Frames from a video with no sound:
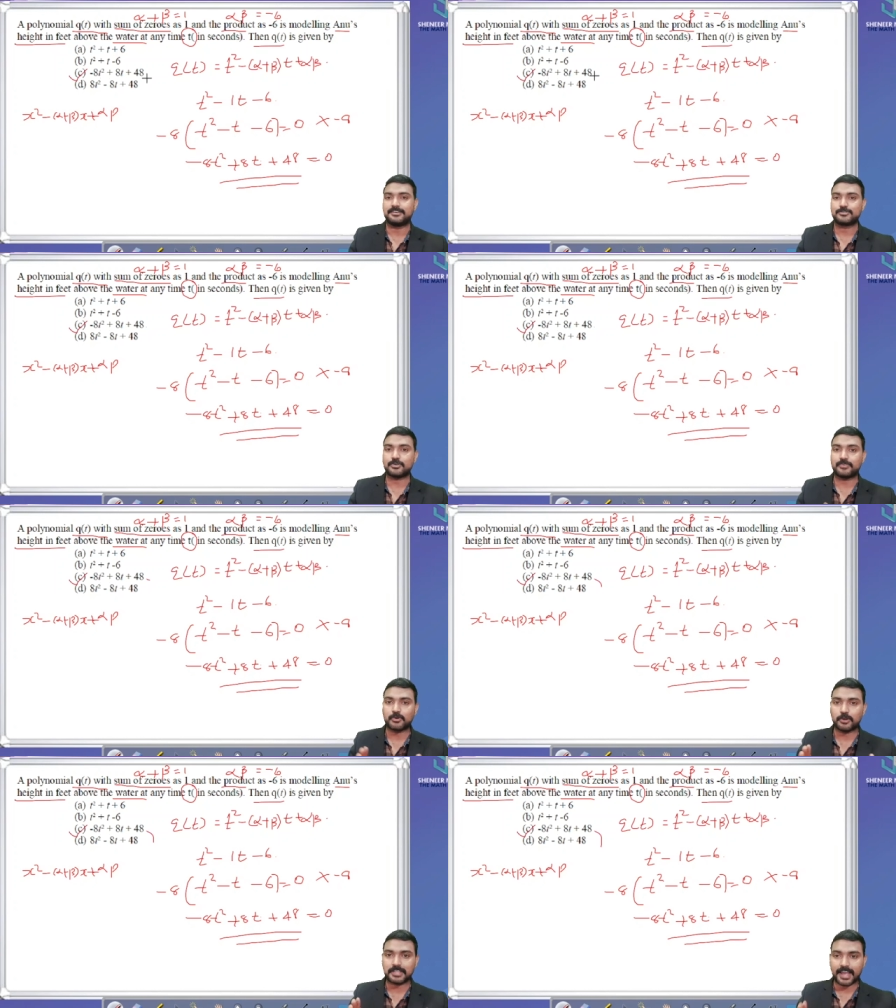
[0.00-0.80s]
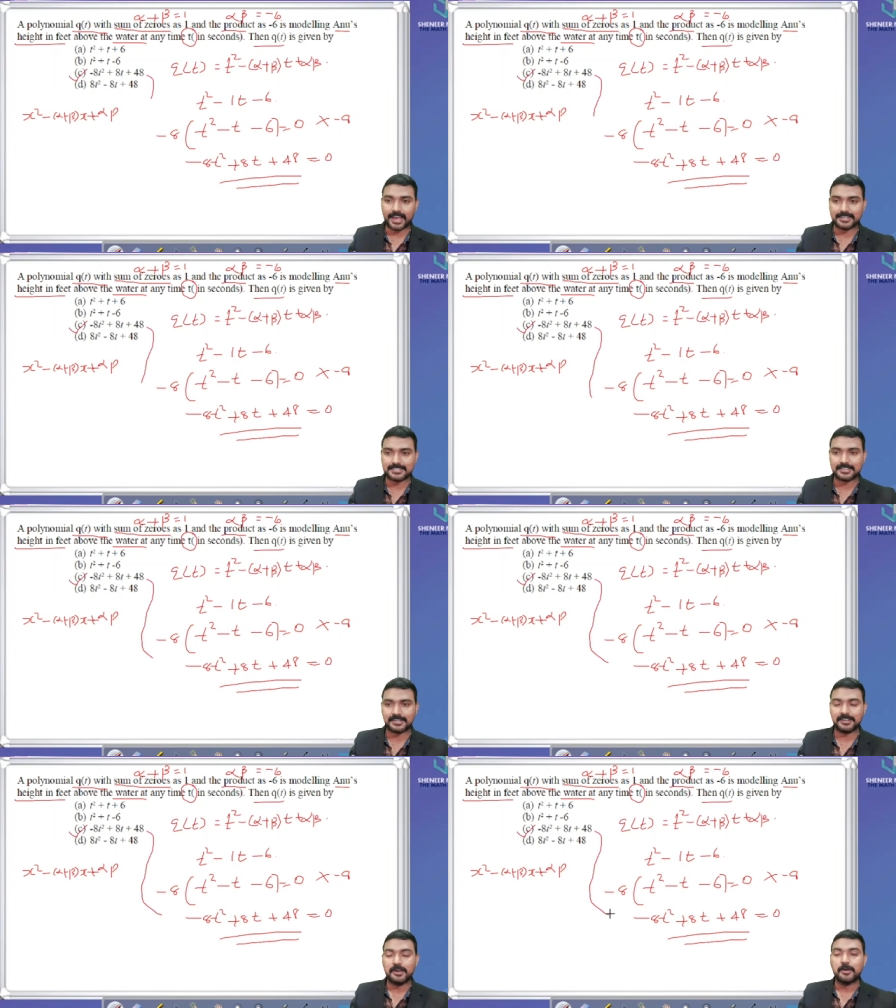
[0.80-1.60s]
So we got the
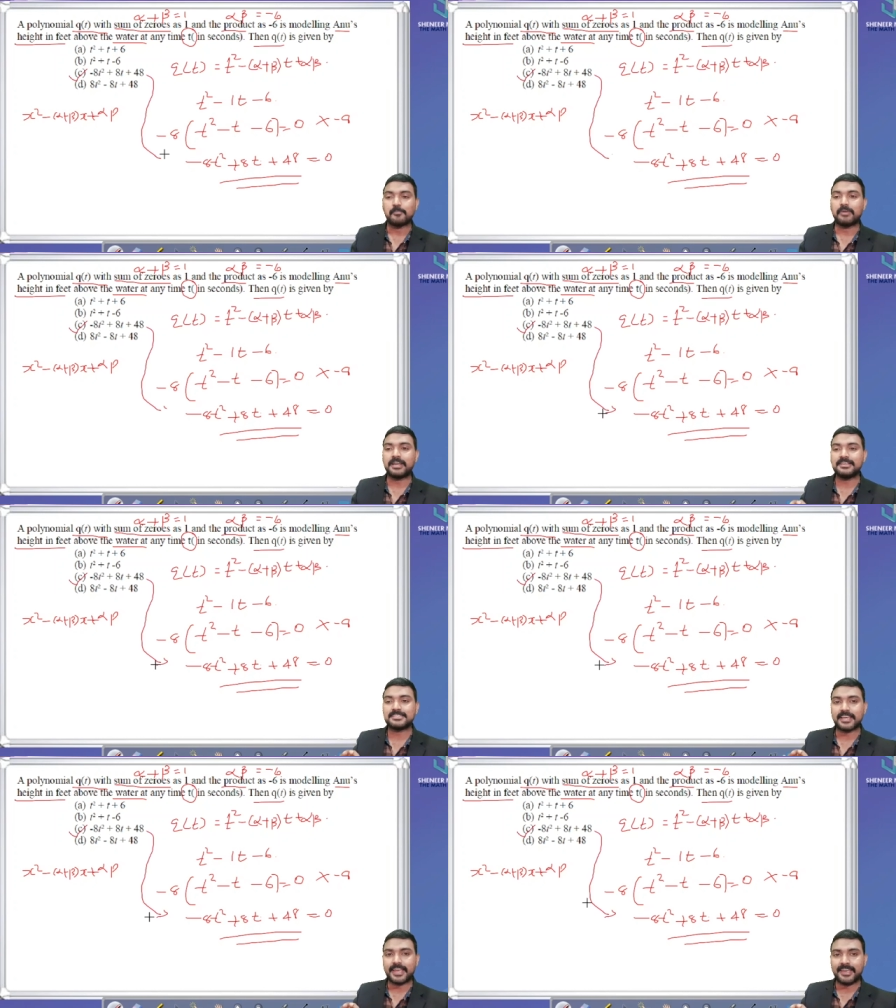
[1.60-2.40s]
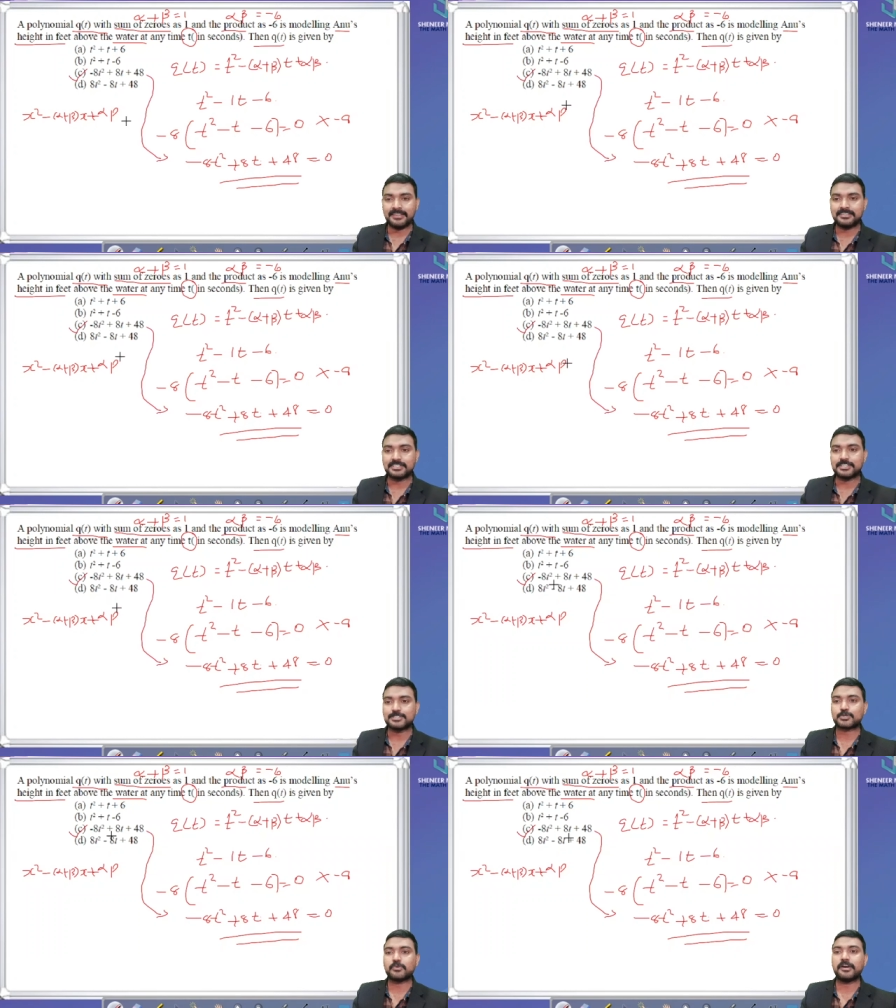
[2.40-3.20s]
answer minus 8t
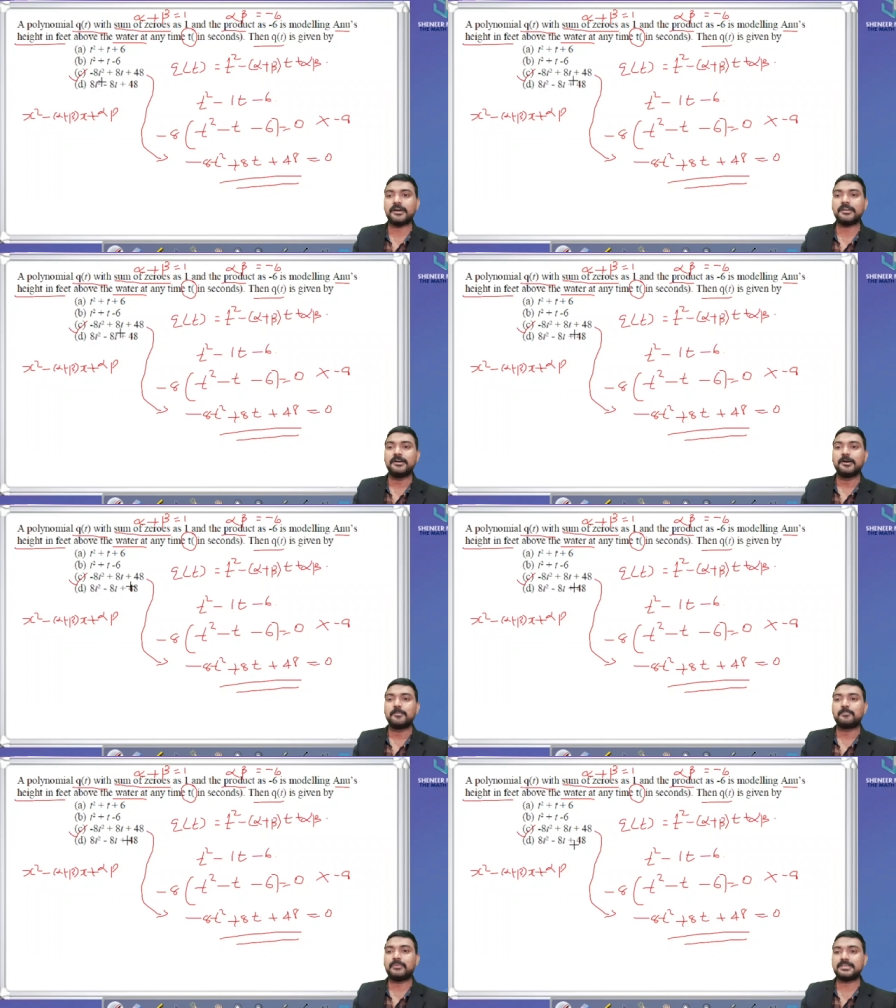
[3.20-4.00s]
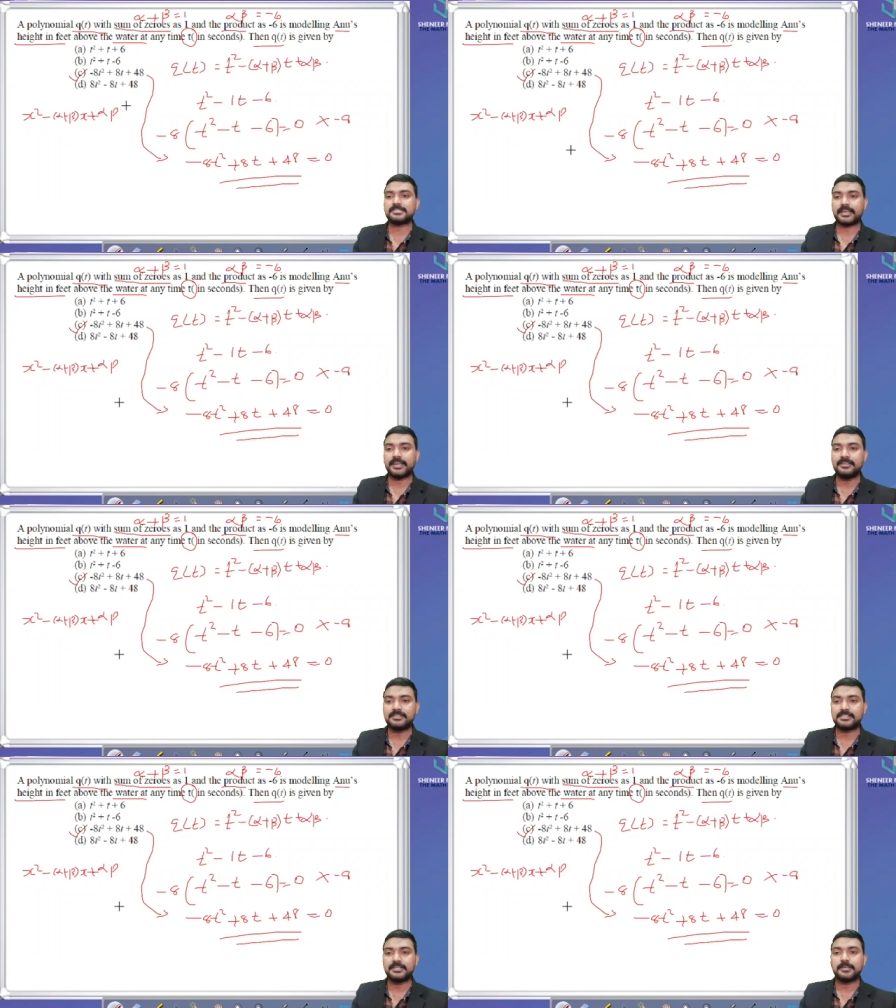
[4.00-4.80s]
square plus
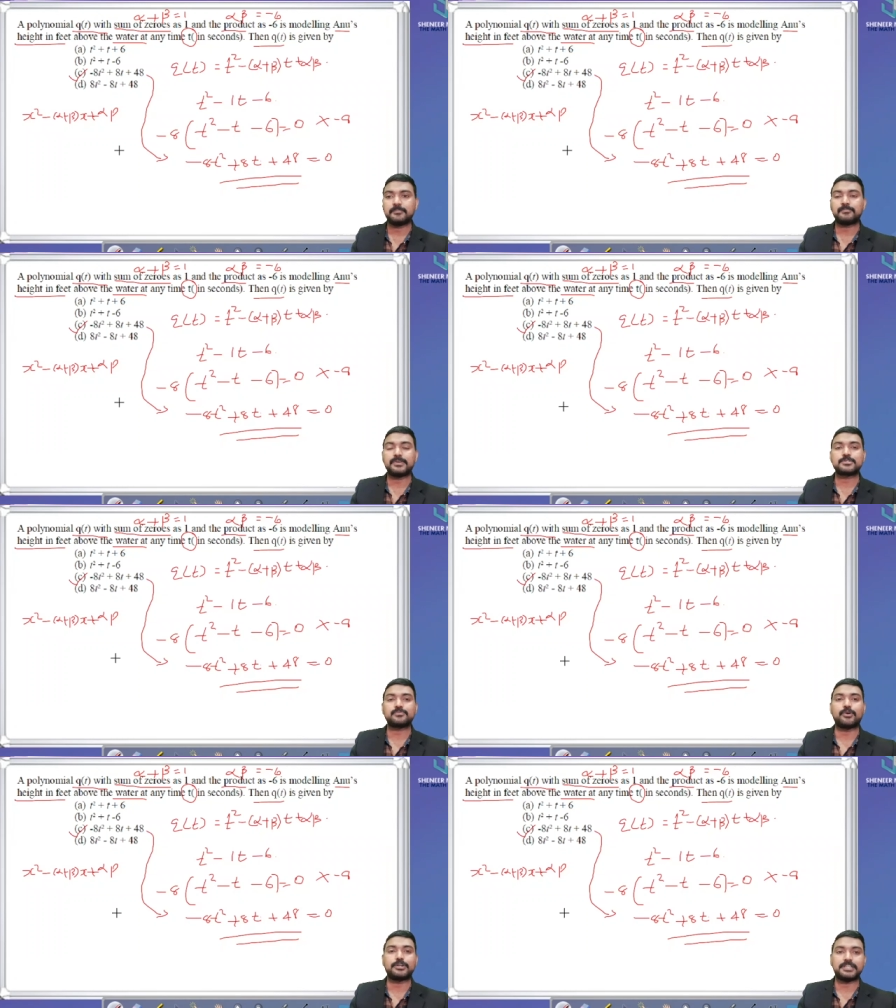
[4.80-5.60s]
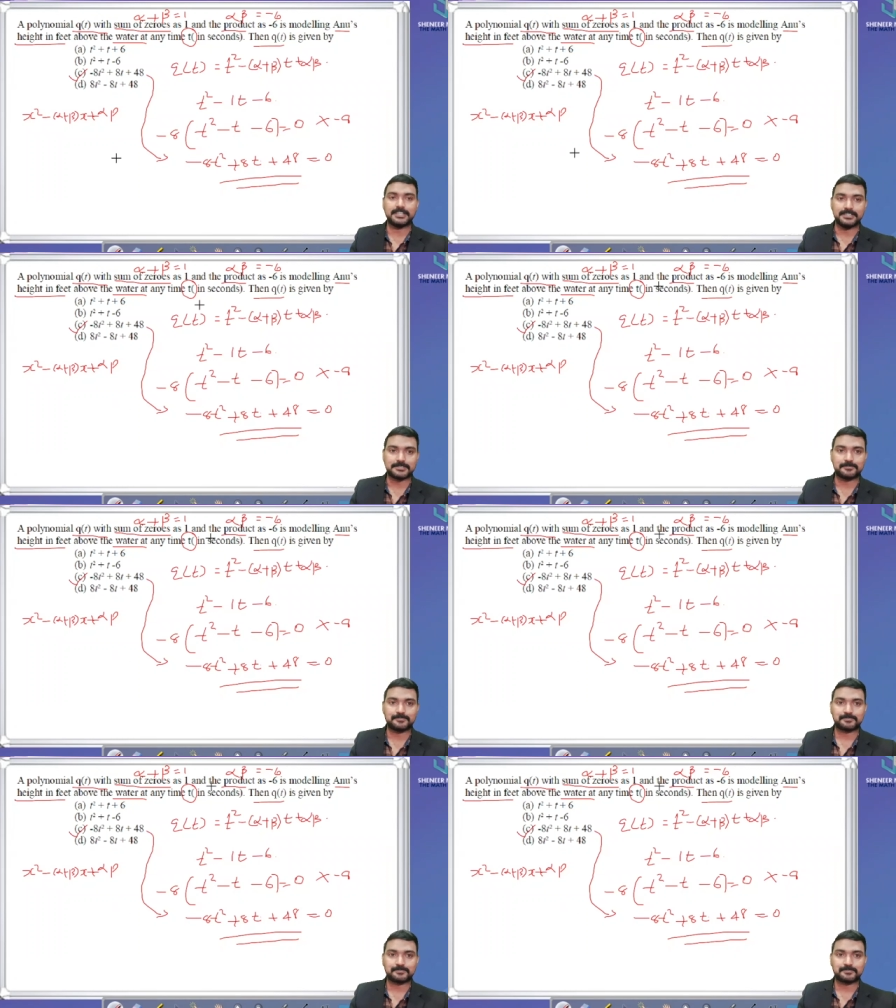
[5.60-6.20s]
8t plus 48.